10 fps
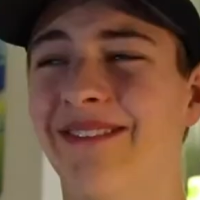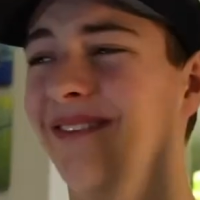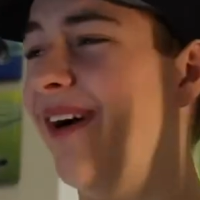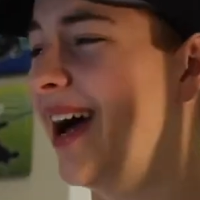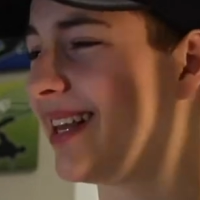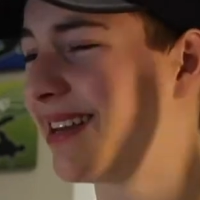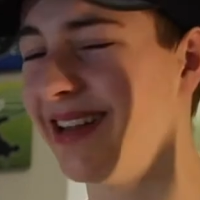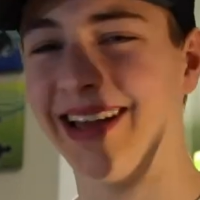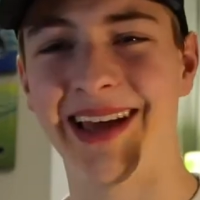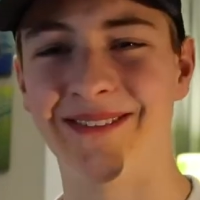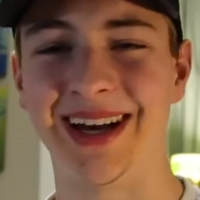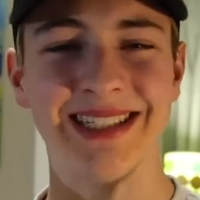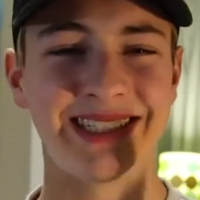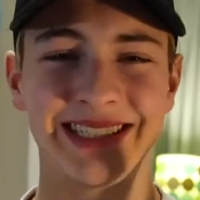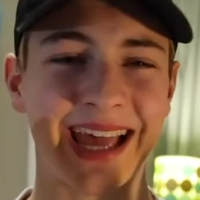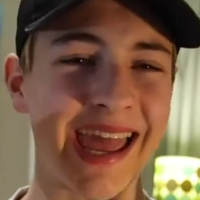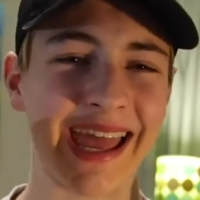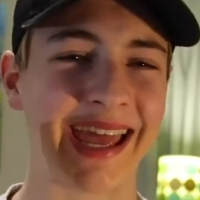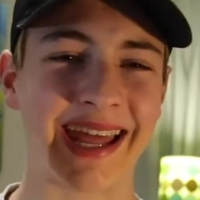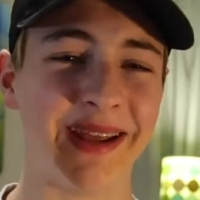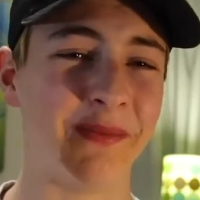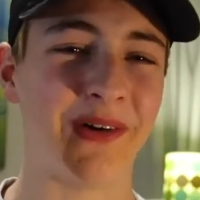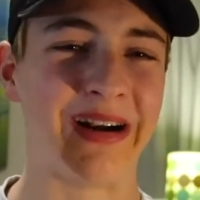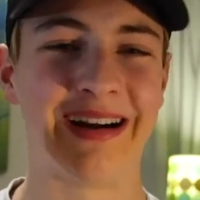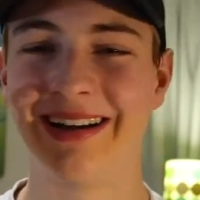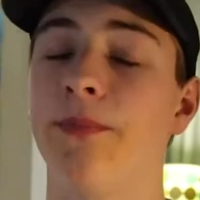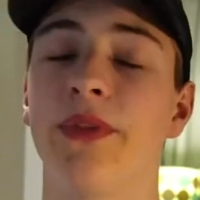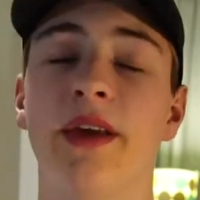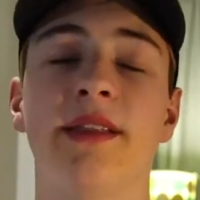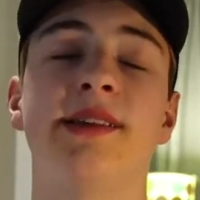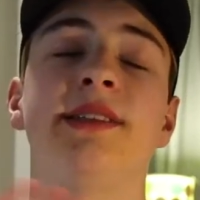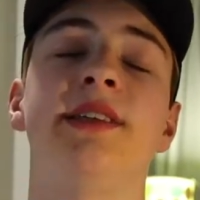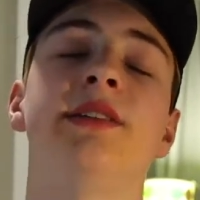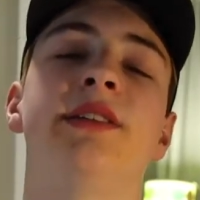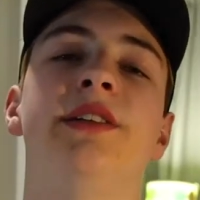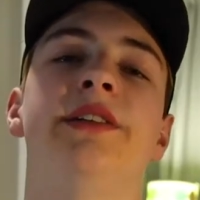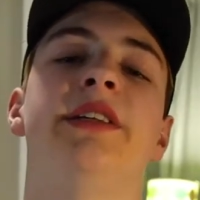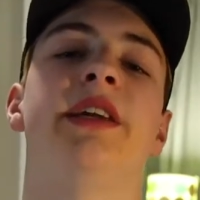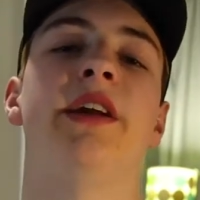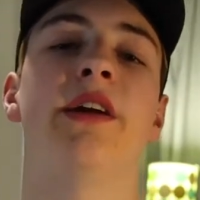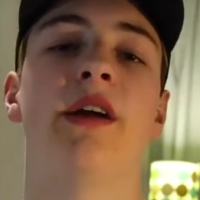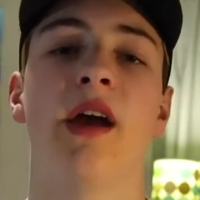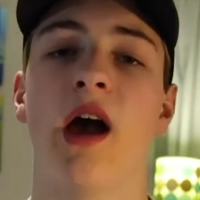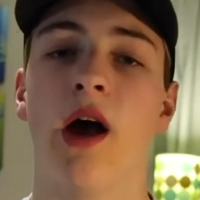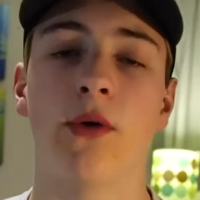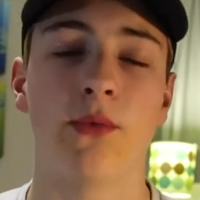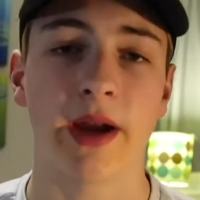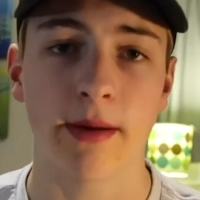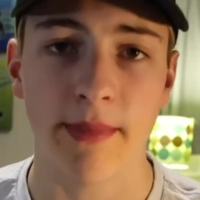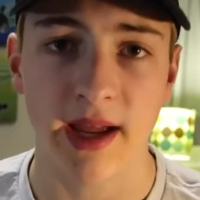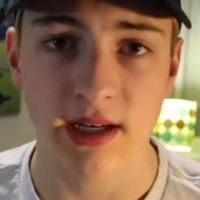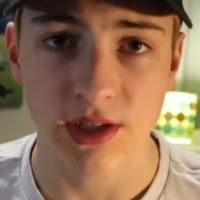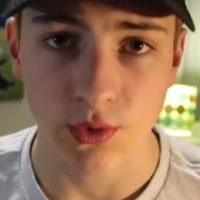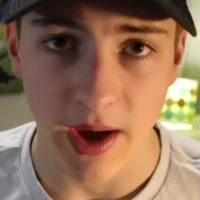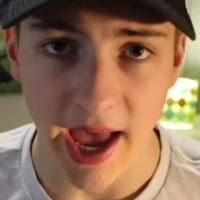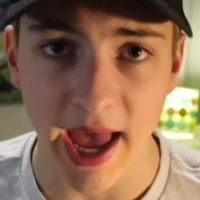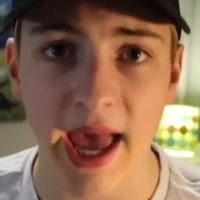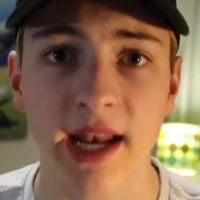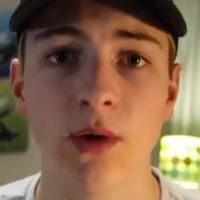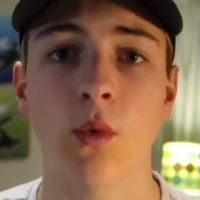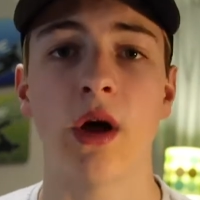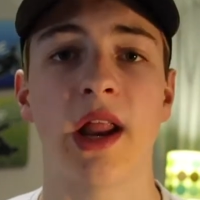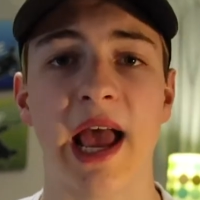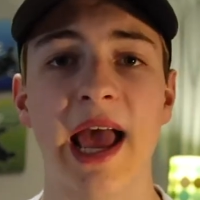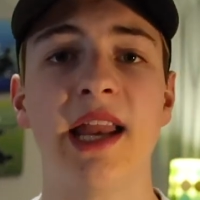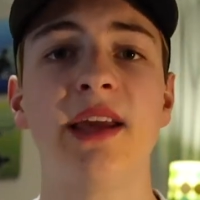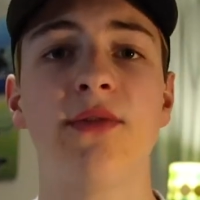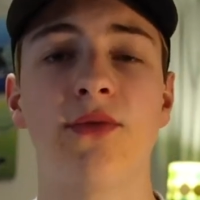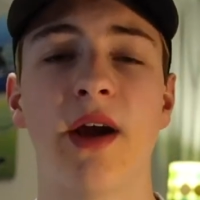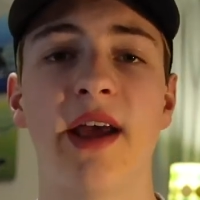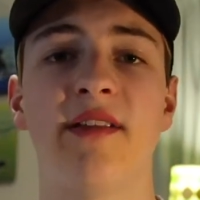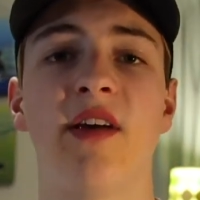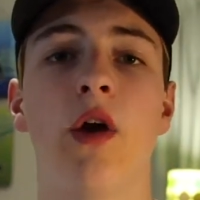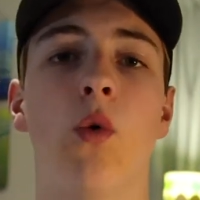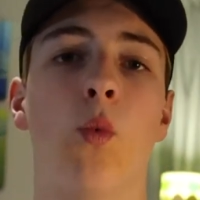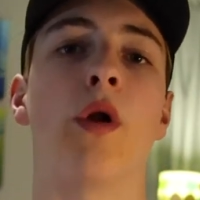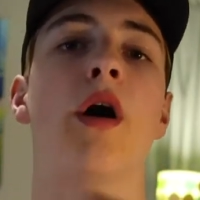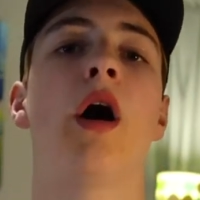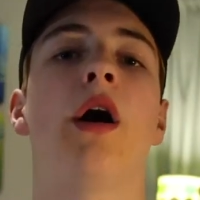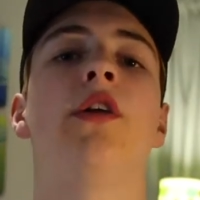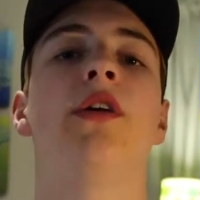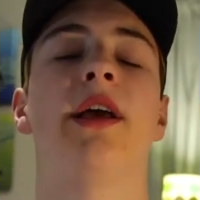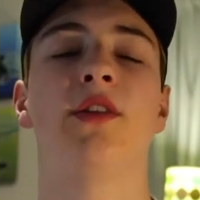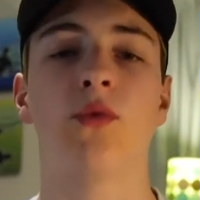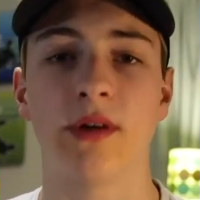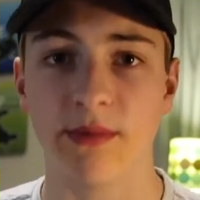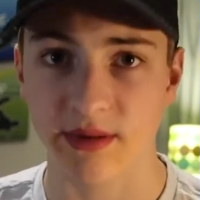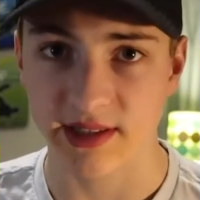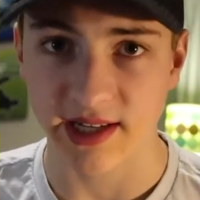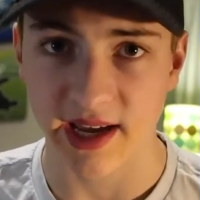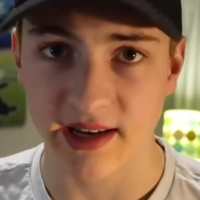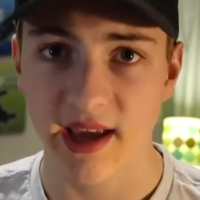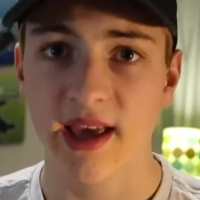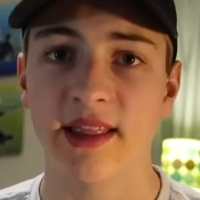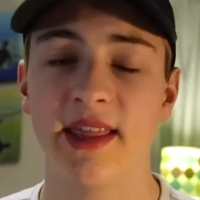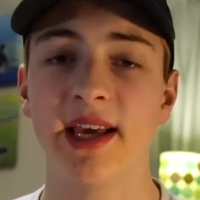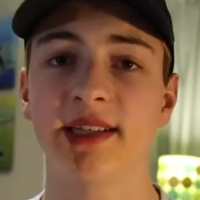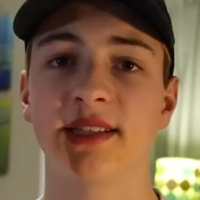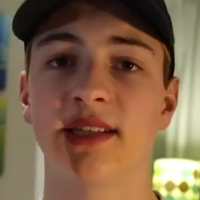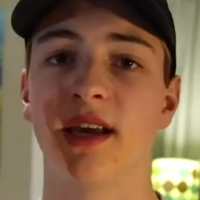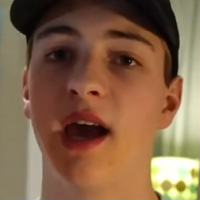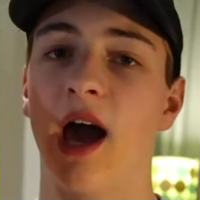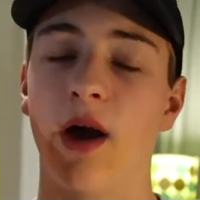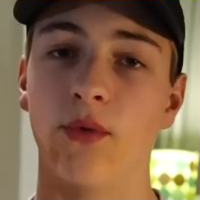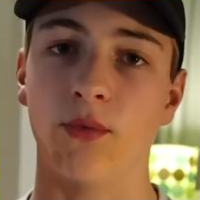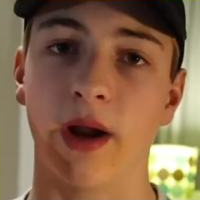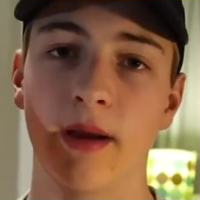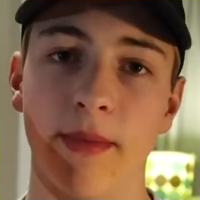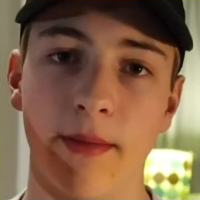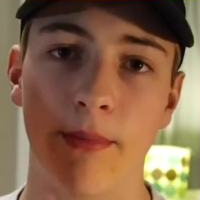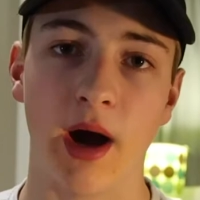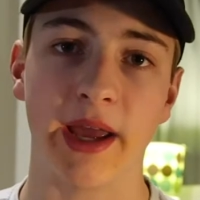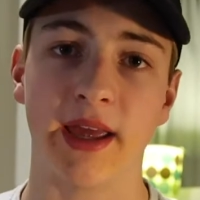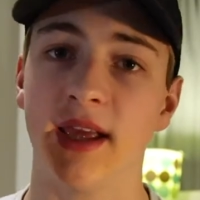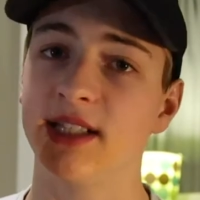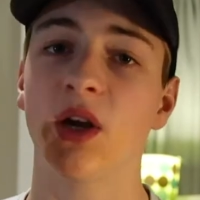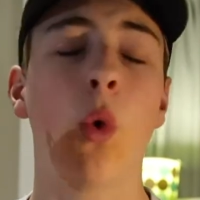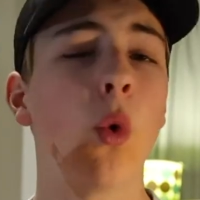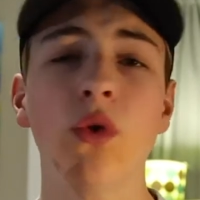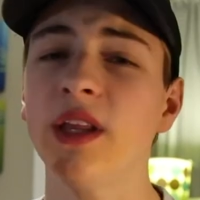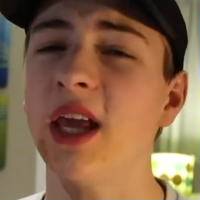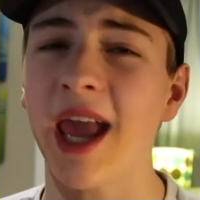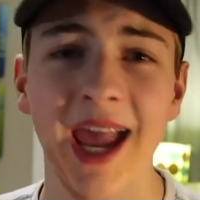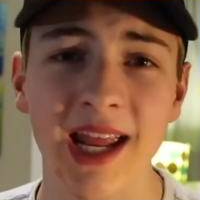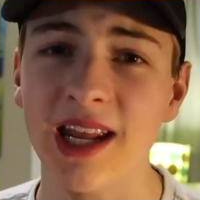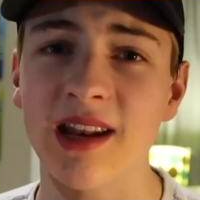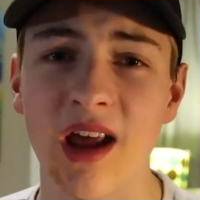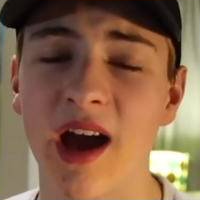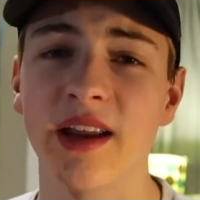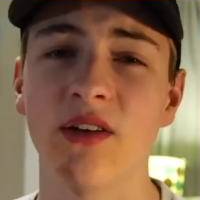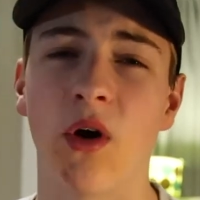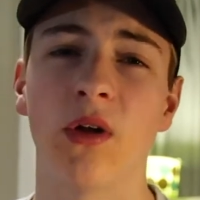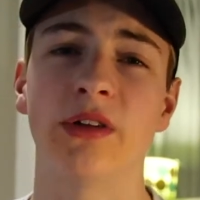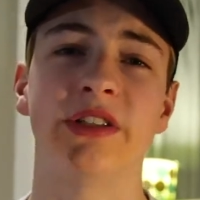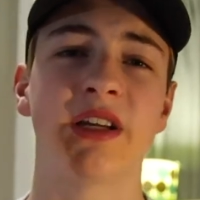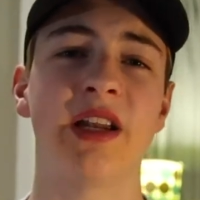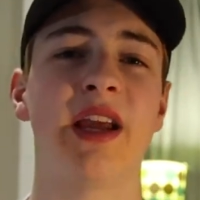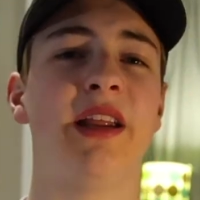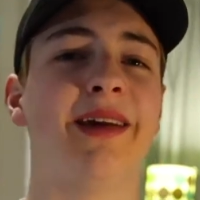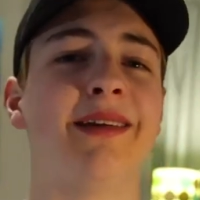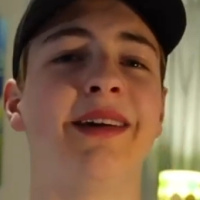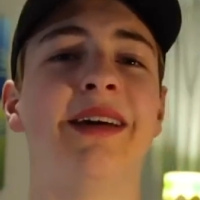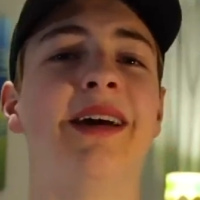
What am I saying anymore? The SteelSeries gear I would recommend to anyone, any friend, 120%. This I would recommend buying it. It's only $89 Canadian.